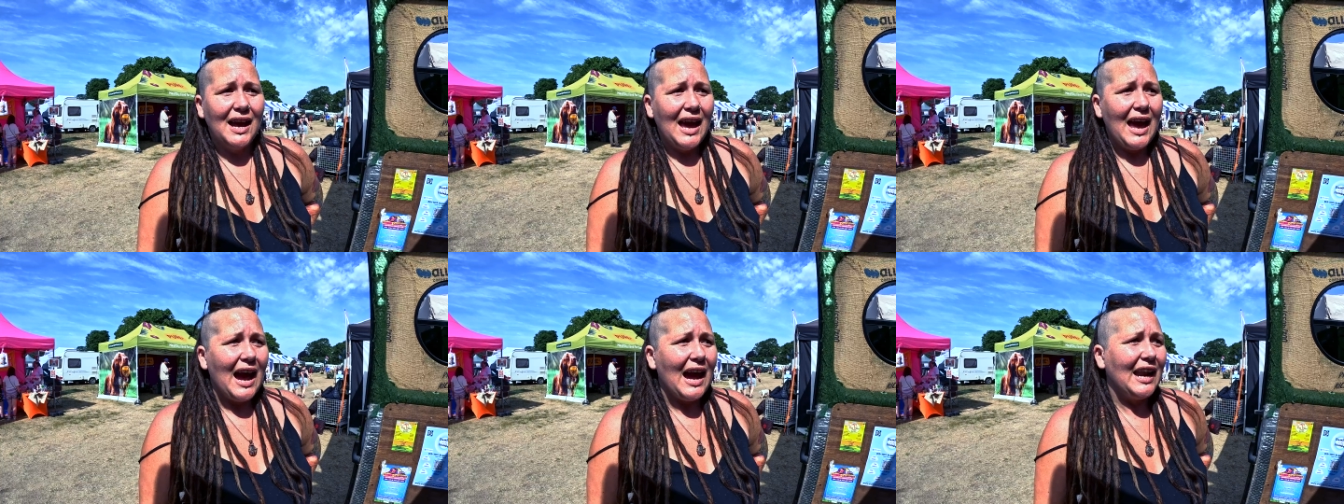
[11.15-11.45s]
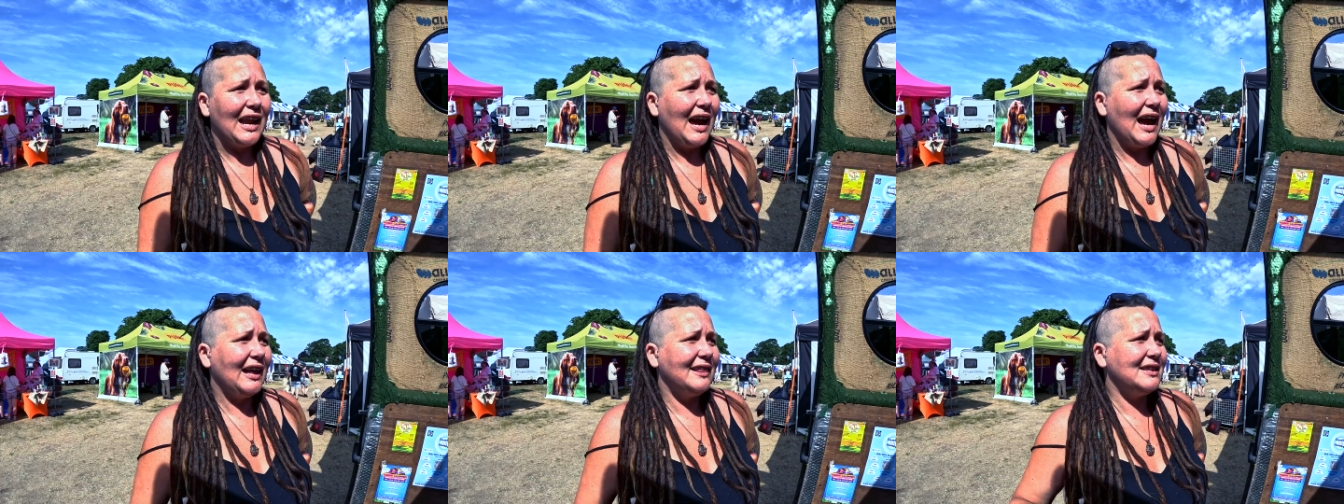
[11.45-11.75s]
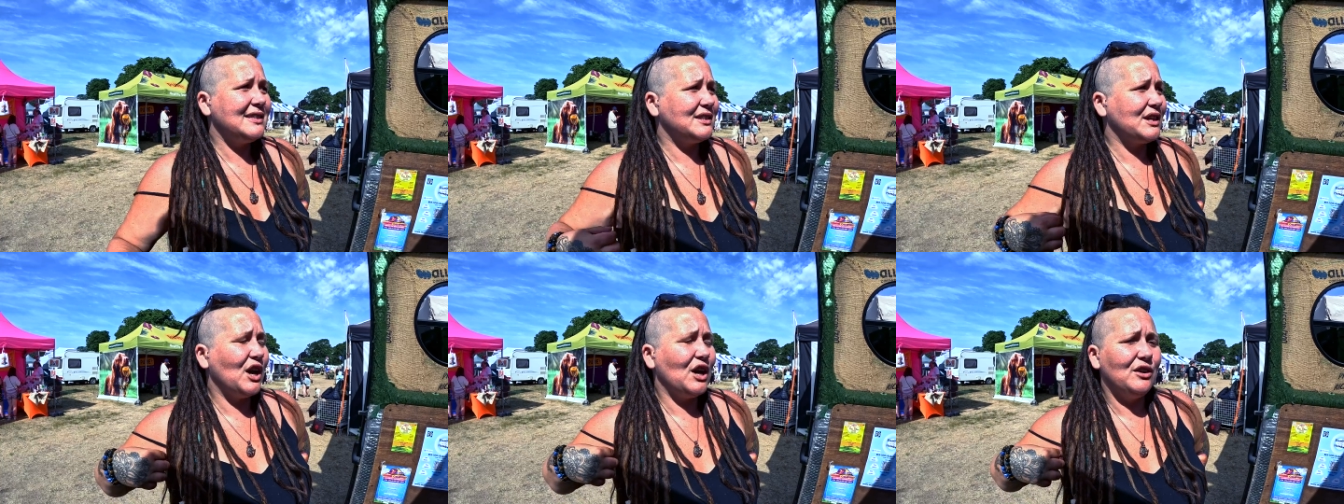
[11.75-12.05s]
and I had
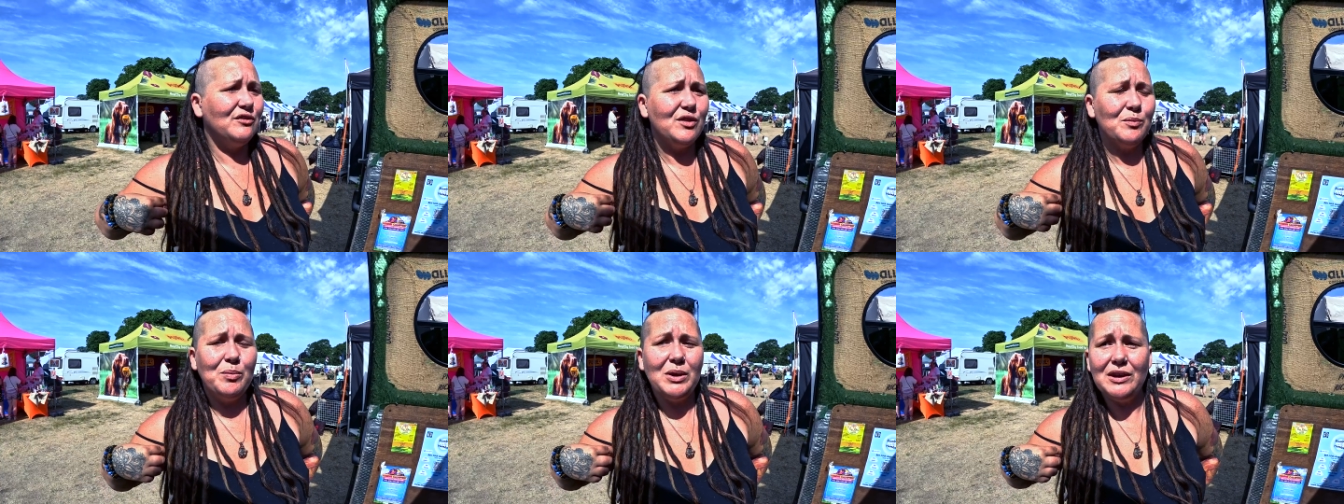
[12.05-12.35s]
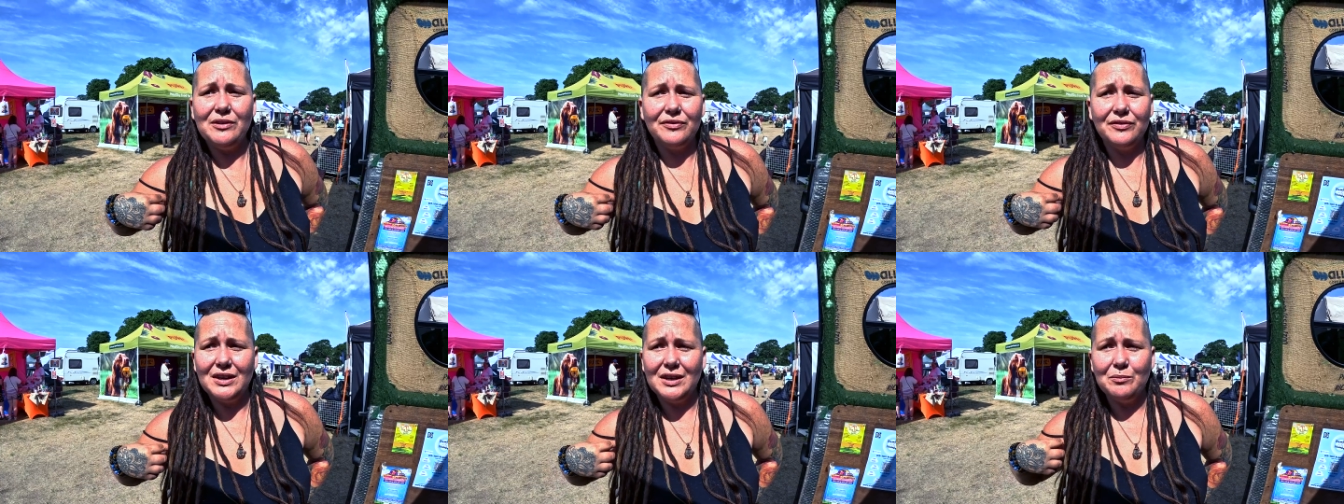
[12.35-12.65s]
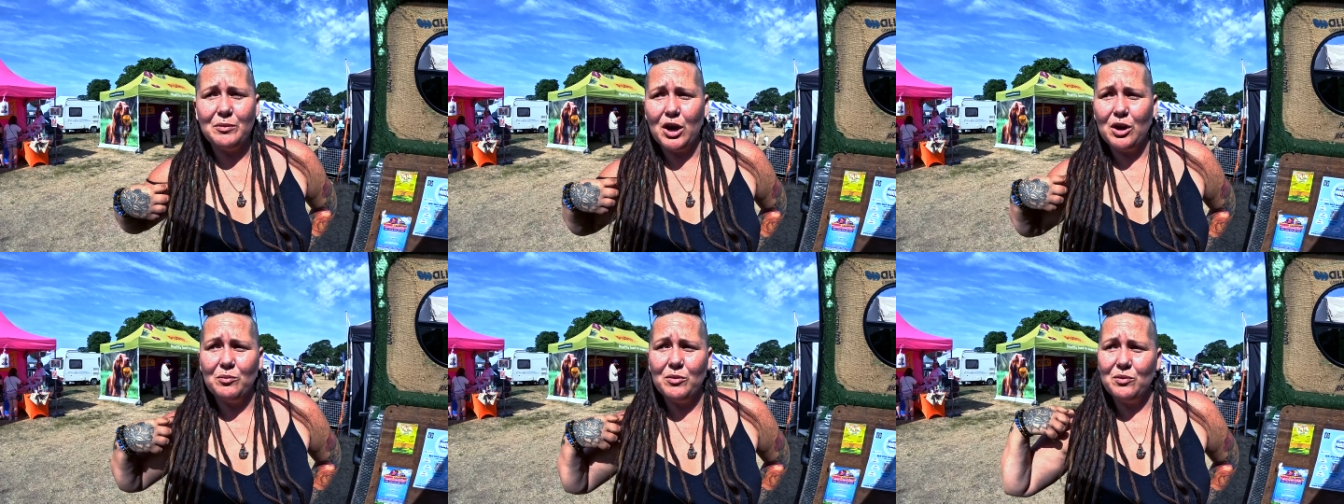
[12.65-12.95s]
this kind of epiphany
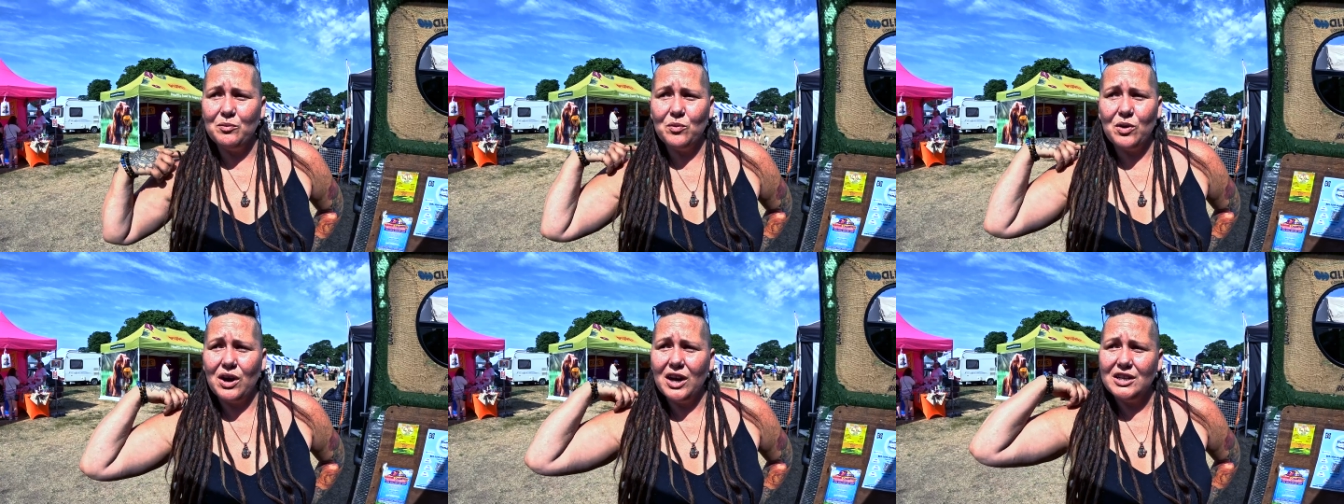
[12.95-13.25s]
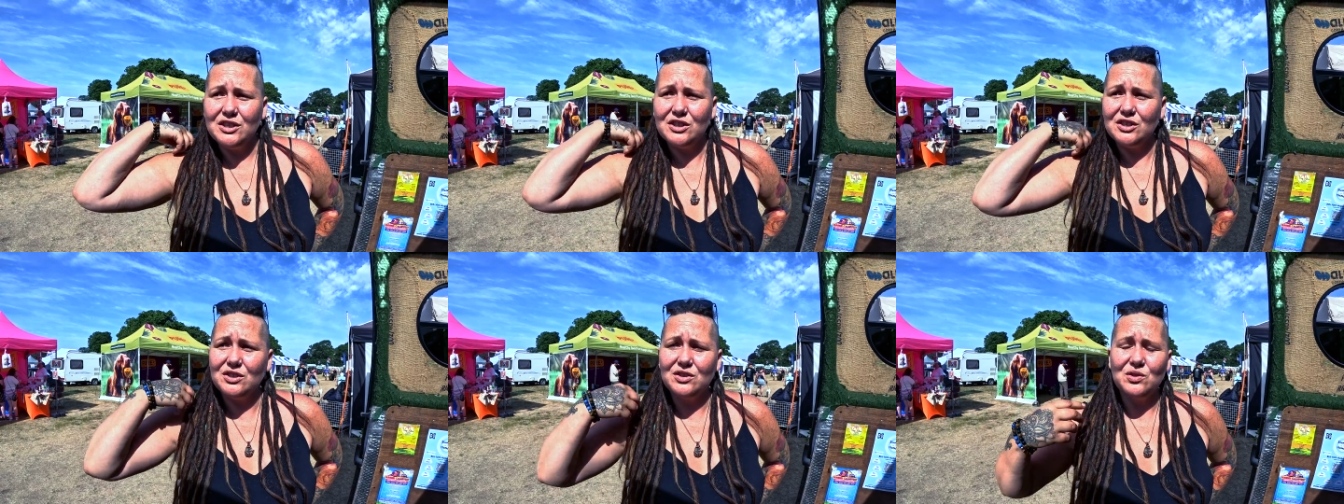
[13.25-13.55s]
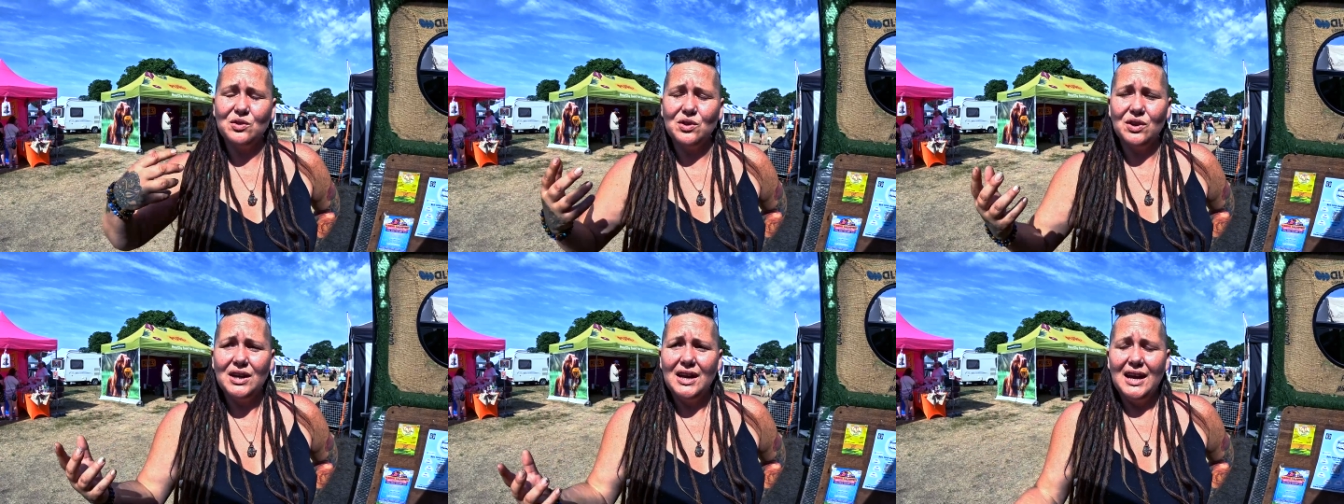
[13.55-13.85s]
moment where I just
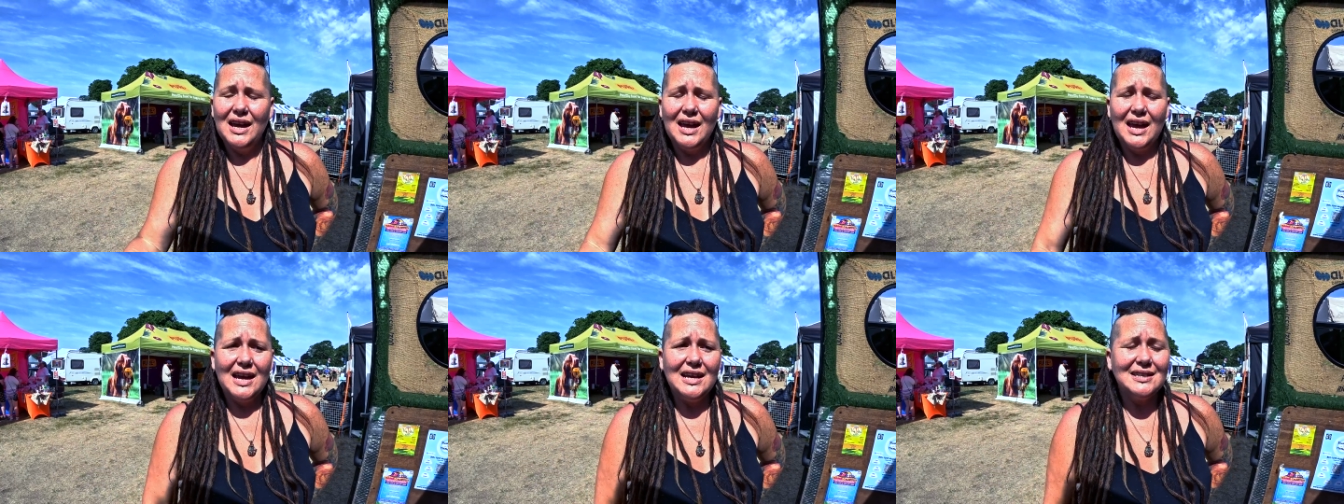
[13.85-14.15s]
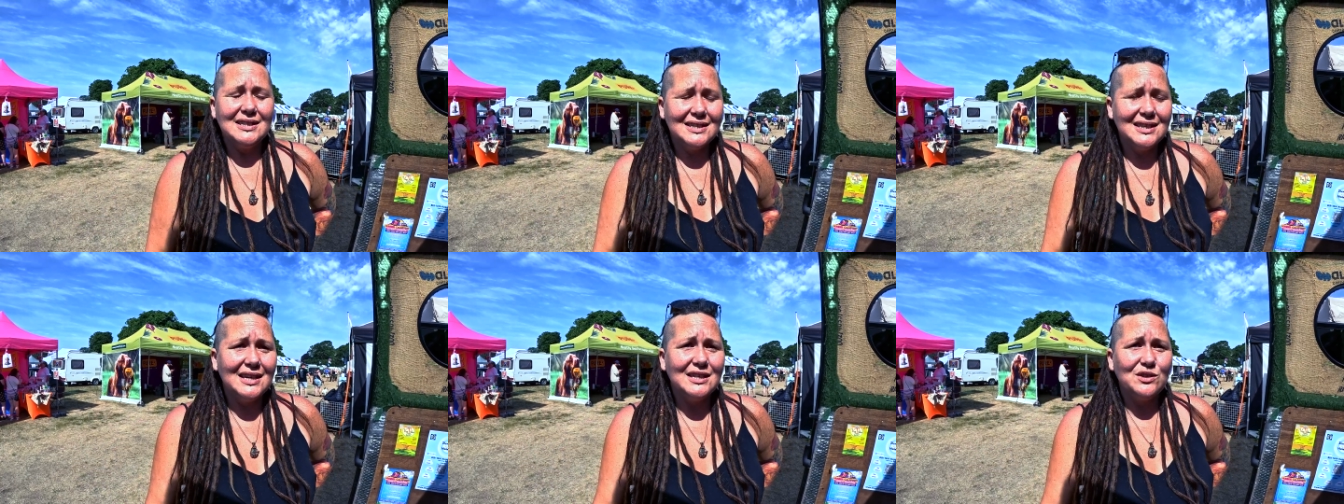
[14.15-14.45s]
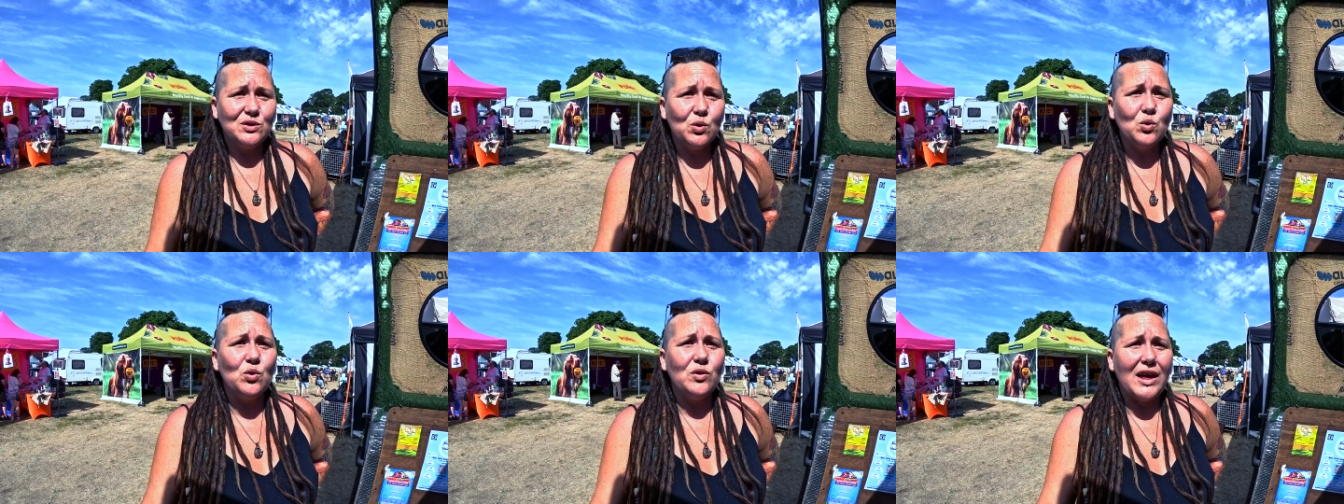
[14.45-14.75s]
thought, is this
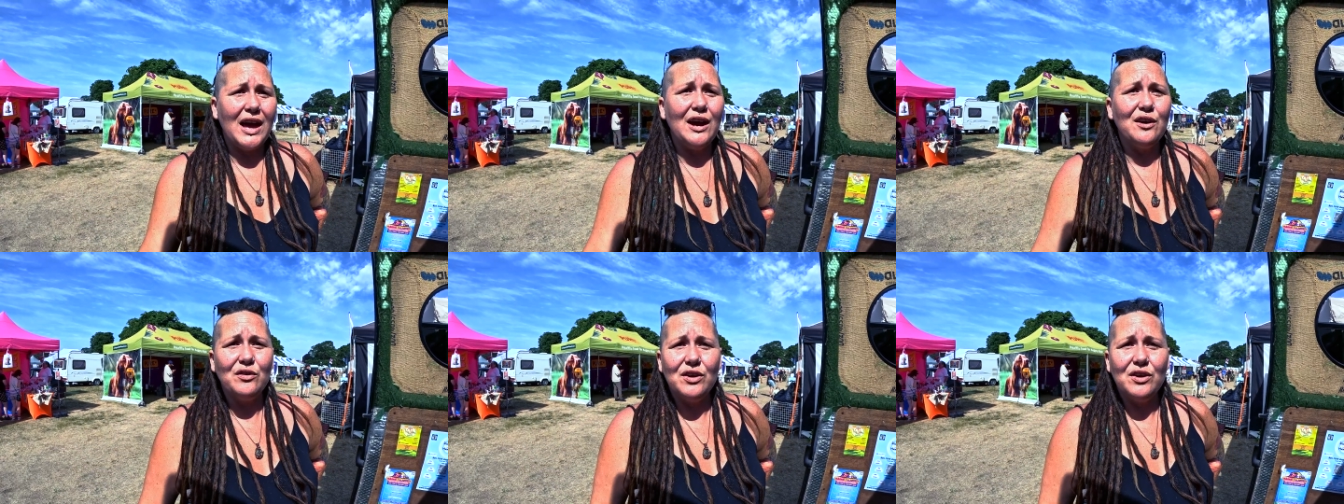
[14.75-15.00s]
all there